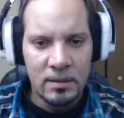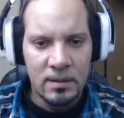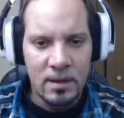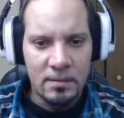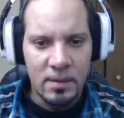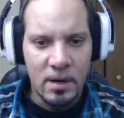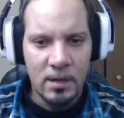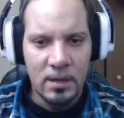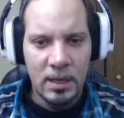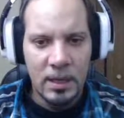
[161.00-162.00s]
Southern
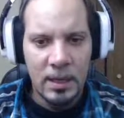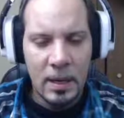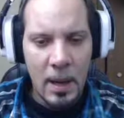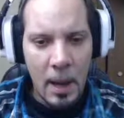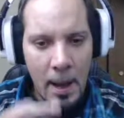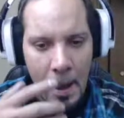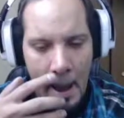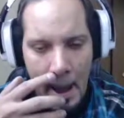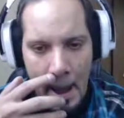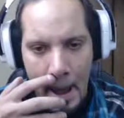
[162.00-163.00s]
Park.
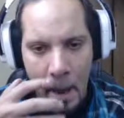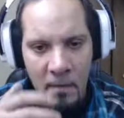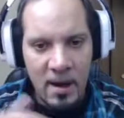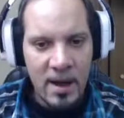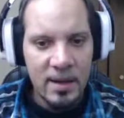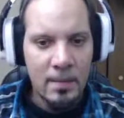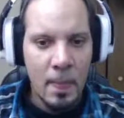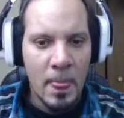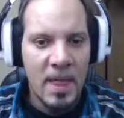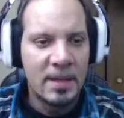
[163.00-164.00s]
Alright.
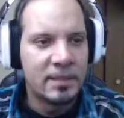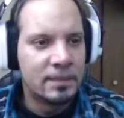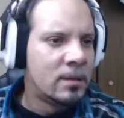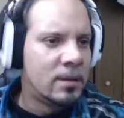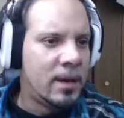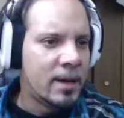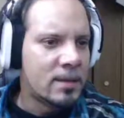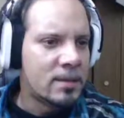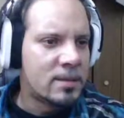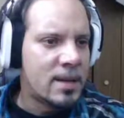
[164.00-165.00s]
Next
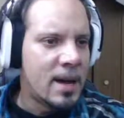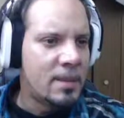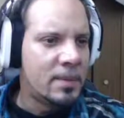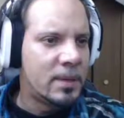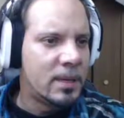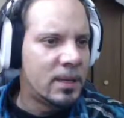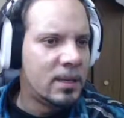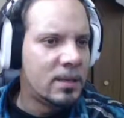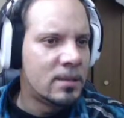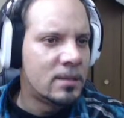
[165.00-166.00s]
stop
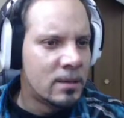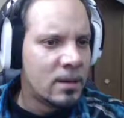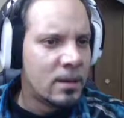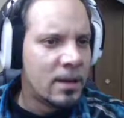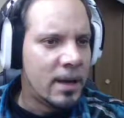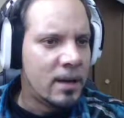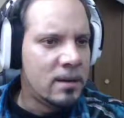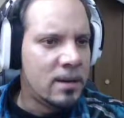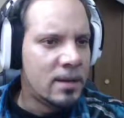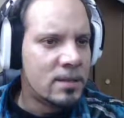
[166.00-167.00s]
is our
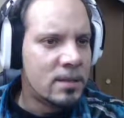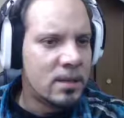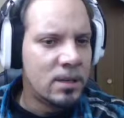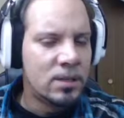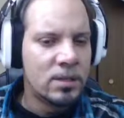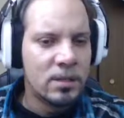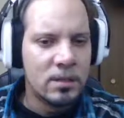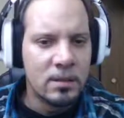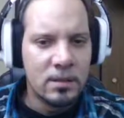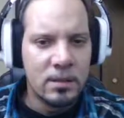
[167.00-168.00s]
end
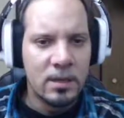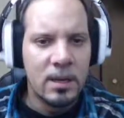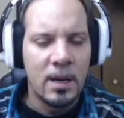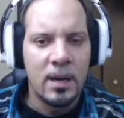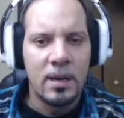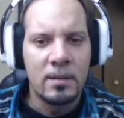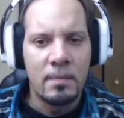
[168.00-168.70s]
destination. Okay.